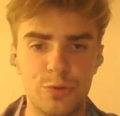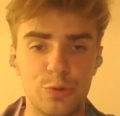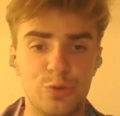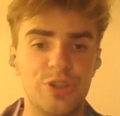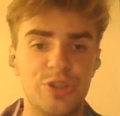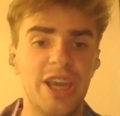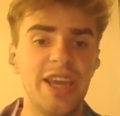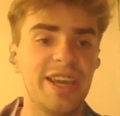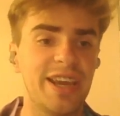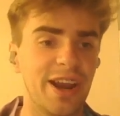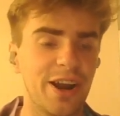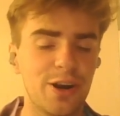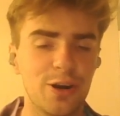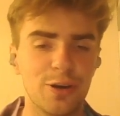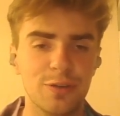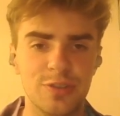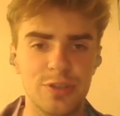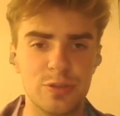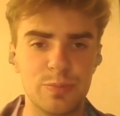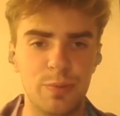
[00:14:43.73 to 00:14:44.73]
take care
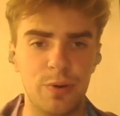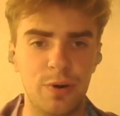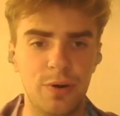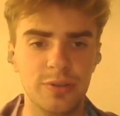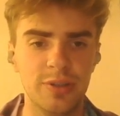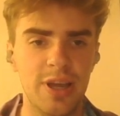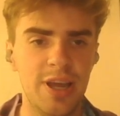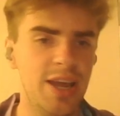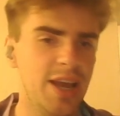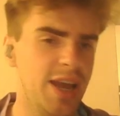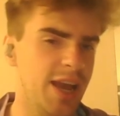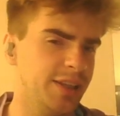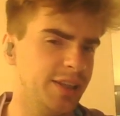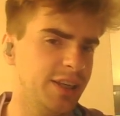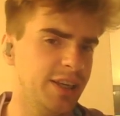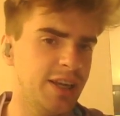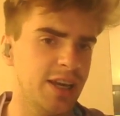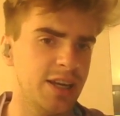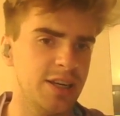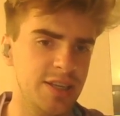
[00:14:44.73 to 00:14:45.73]
of this pawn, and
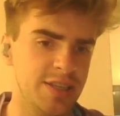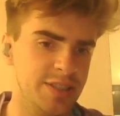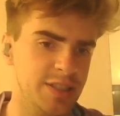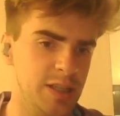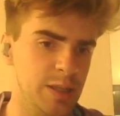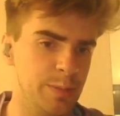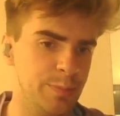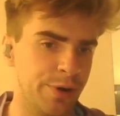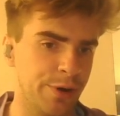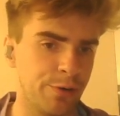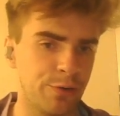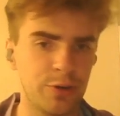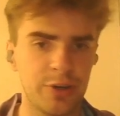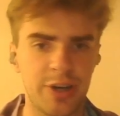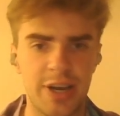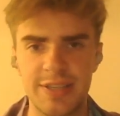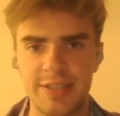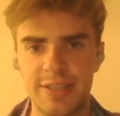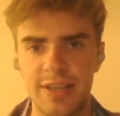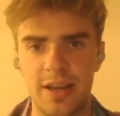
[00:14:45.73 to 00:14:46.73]
he can easily play
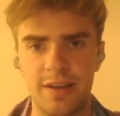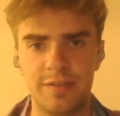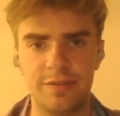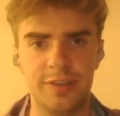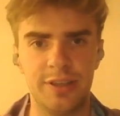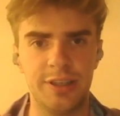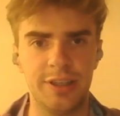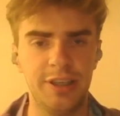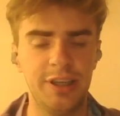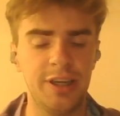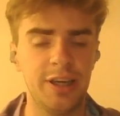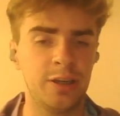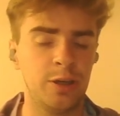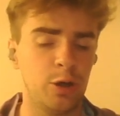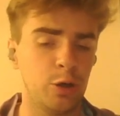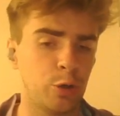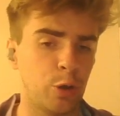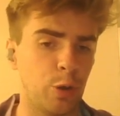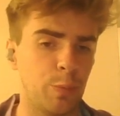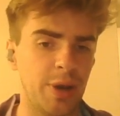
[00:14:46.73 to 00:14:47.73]
rook a7. He can
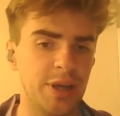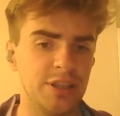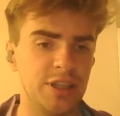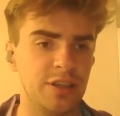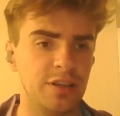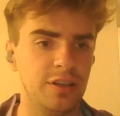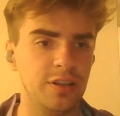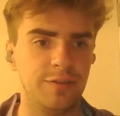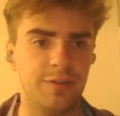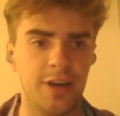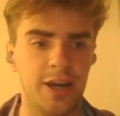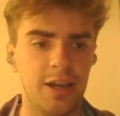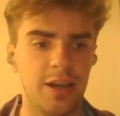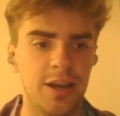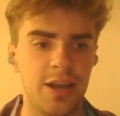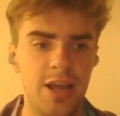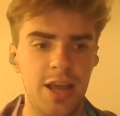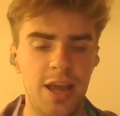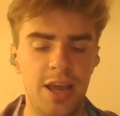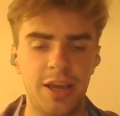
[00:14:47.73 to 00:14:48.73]
occupy the d file.